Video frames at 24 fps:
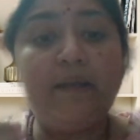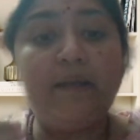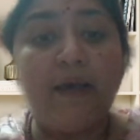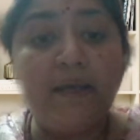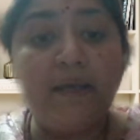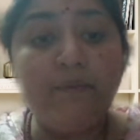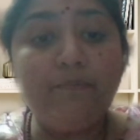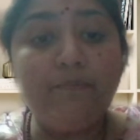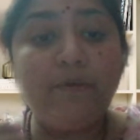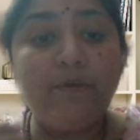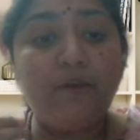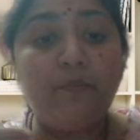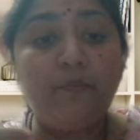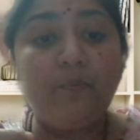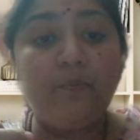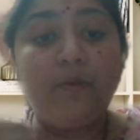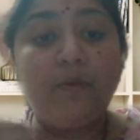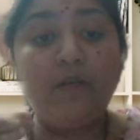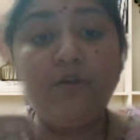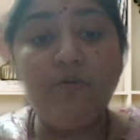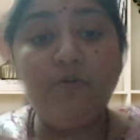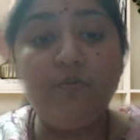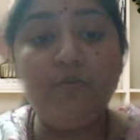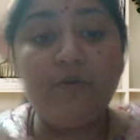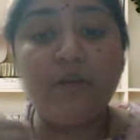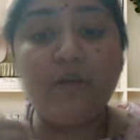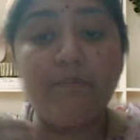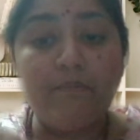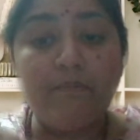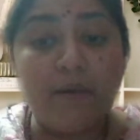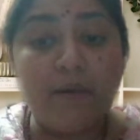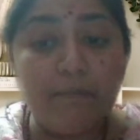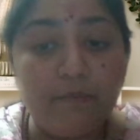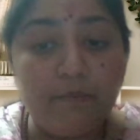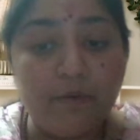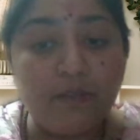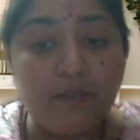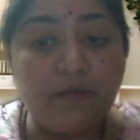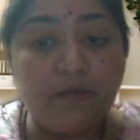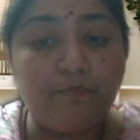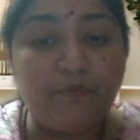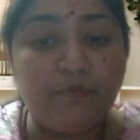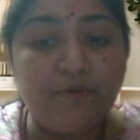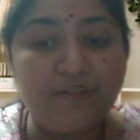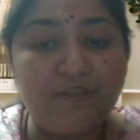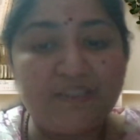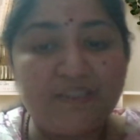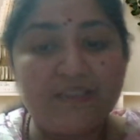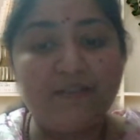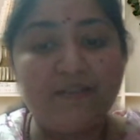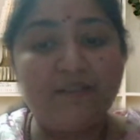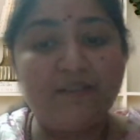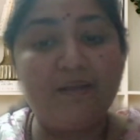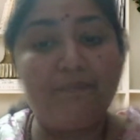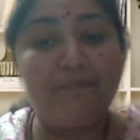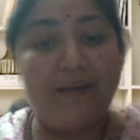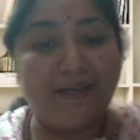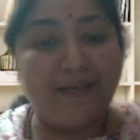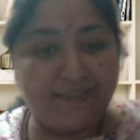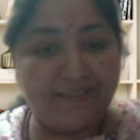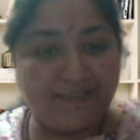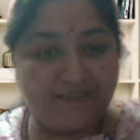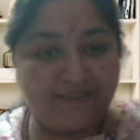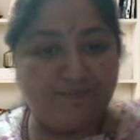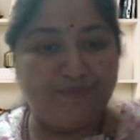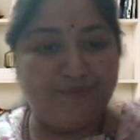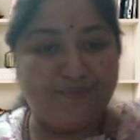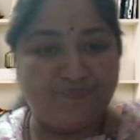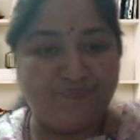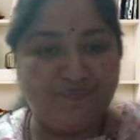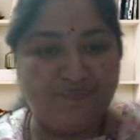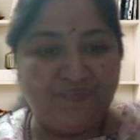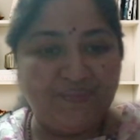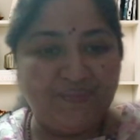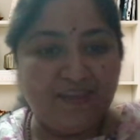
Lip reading: time hai when you remember the person the maximum,